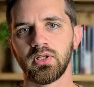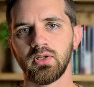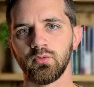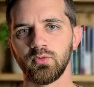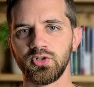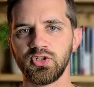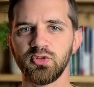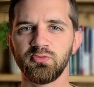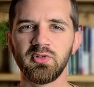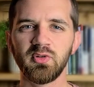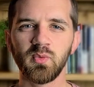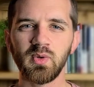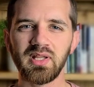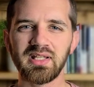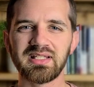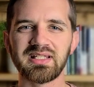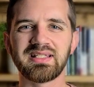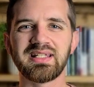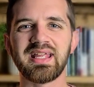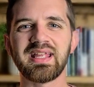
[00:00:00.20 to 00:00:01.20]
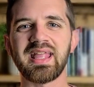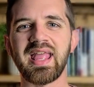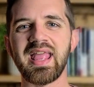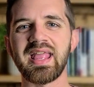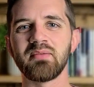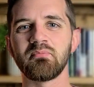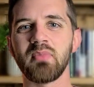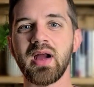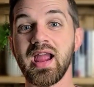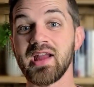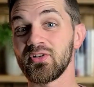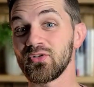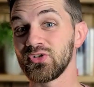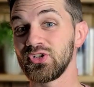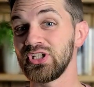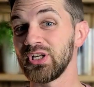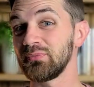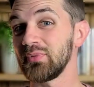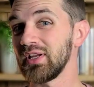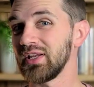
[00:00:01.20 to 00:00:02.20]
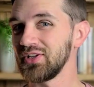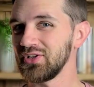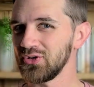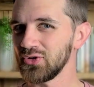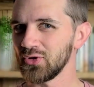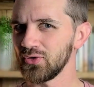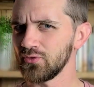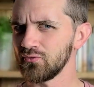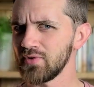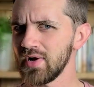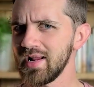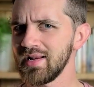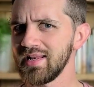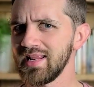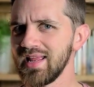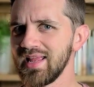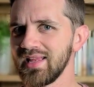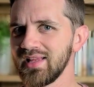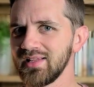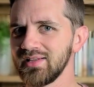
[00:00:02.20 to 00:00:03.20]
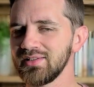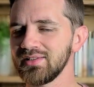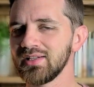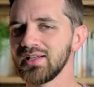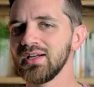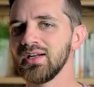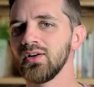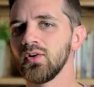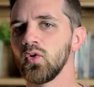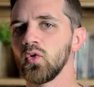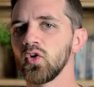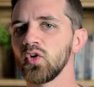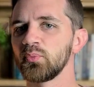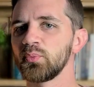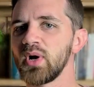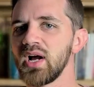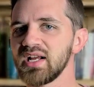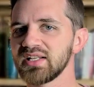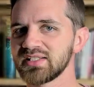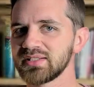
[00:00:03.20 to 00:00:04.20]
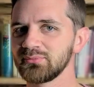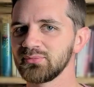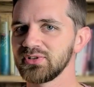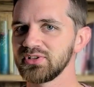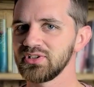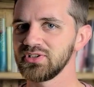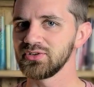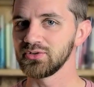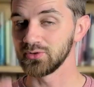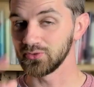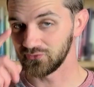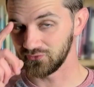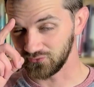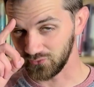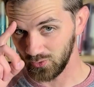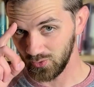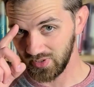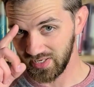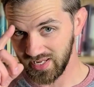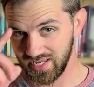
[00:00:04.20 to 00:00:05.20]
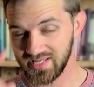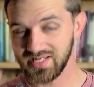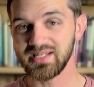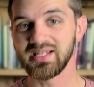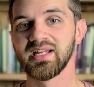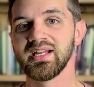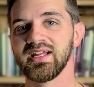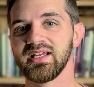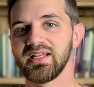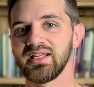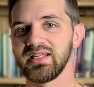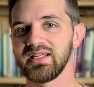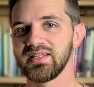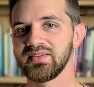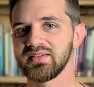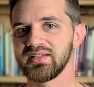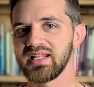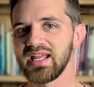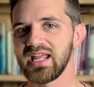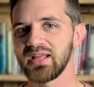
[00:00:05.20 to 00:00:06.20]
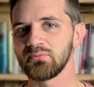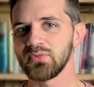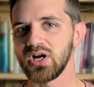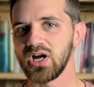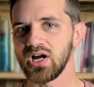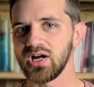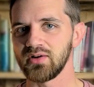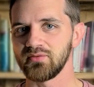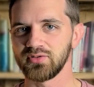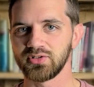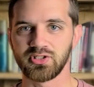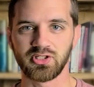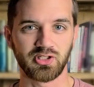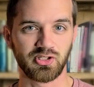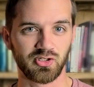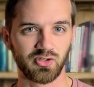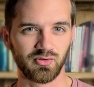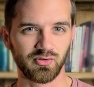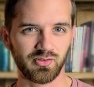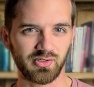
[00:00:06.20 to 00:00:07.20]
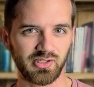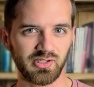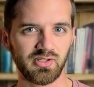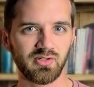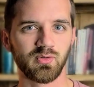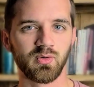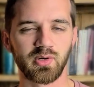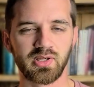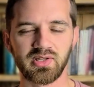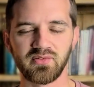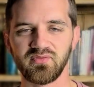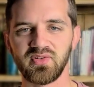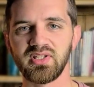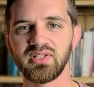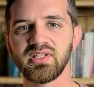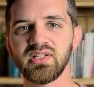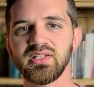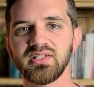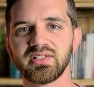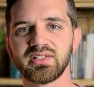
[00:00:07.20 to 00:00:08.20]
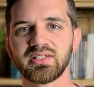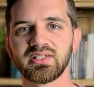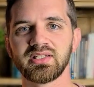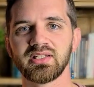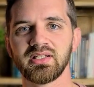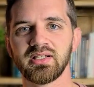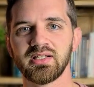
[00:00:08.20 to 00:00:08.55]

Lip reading: Would you be willing to take a microchip in your right hand or possibly your forehead in the name of security or convenience?